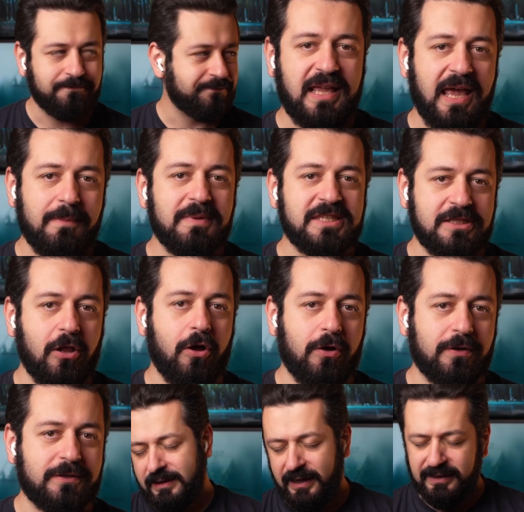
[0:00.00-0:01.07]
Game is
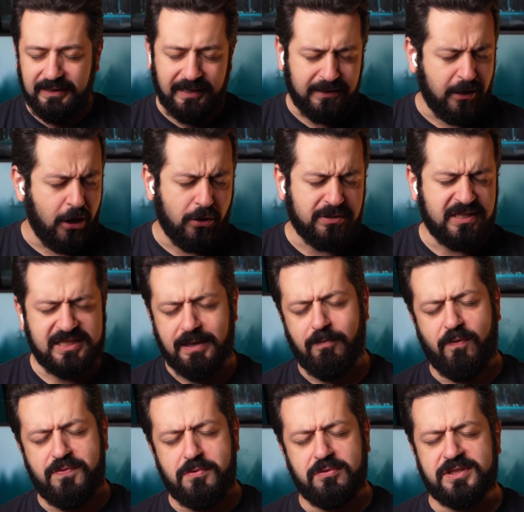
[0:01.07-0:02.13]
long, and I know that
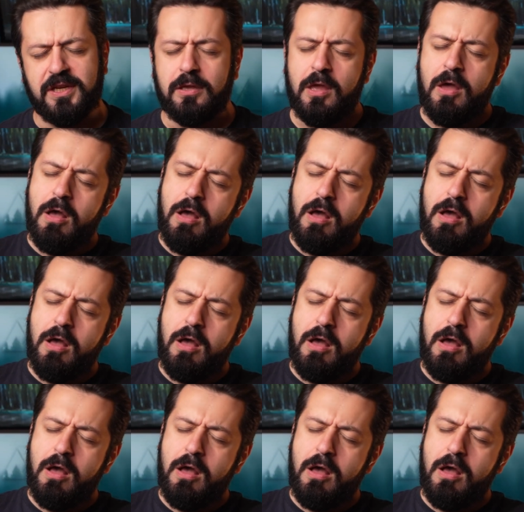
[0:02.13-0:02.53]
some of you will say,